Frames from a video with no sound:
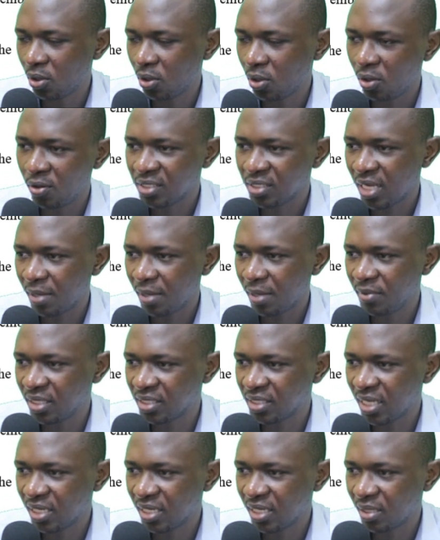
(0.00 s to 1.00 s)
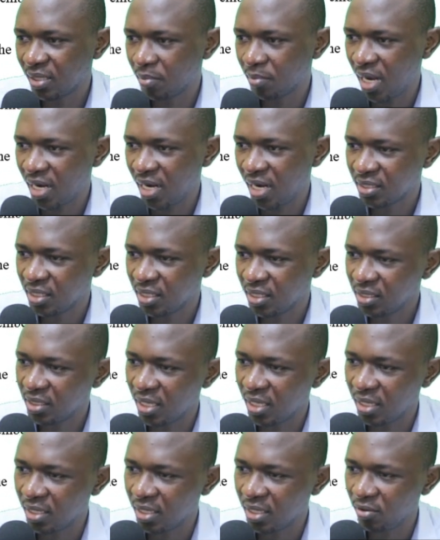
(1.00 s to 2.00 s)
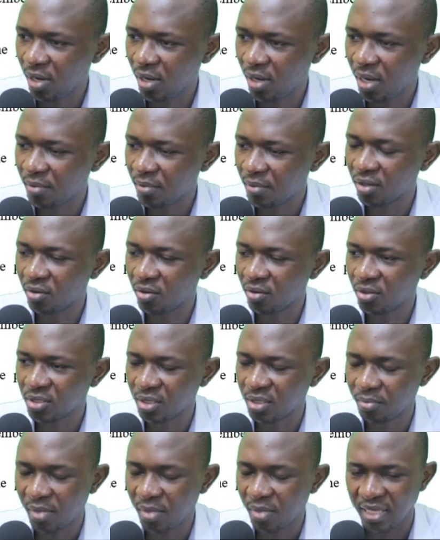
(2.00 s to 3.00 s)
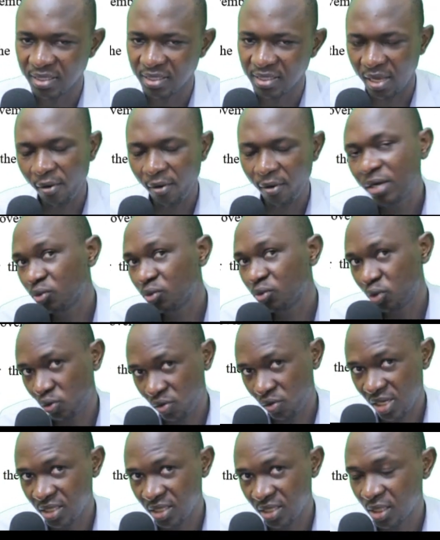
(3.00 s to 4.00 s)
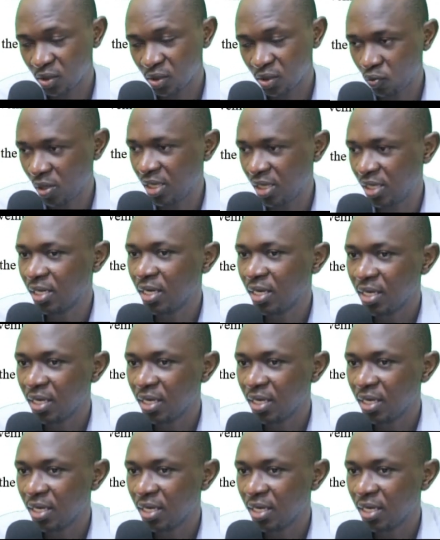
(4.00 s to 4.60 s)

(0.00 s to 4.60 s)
always have the starting balances and then we have the closing balances. I want to show the easiest way.